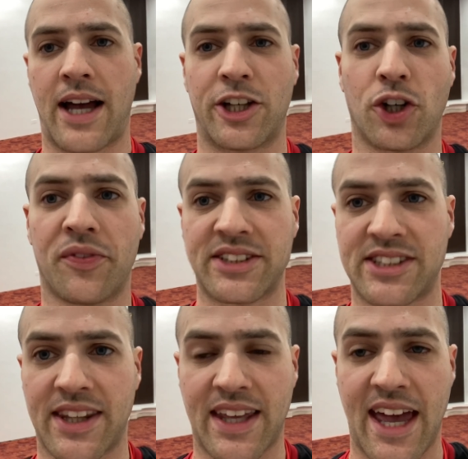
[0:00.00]
don't know if this
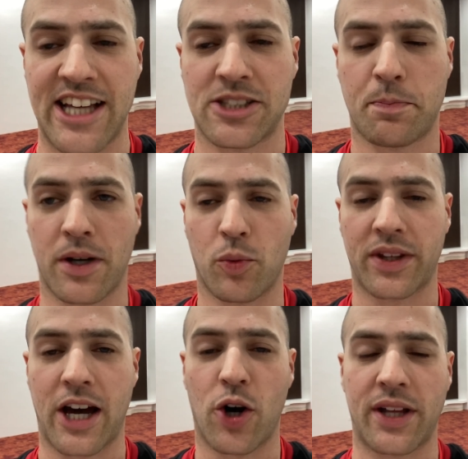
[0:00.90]
is the case, but
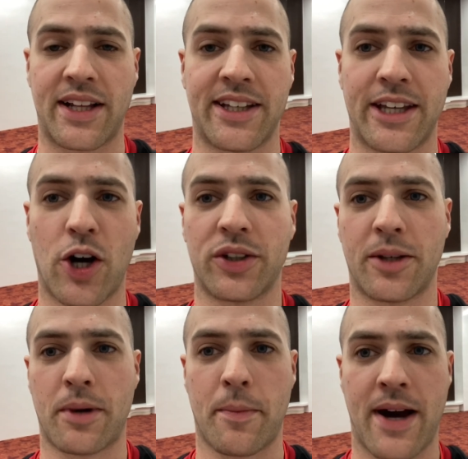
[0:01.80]
without any doubt
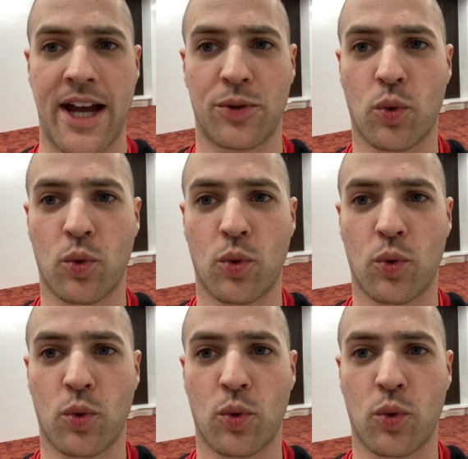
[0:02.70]
in my mind,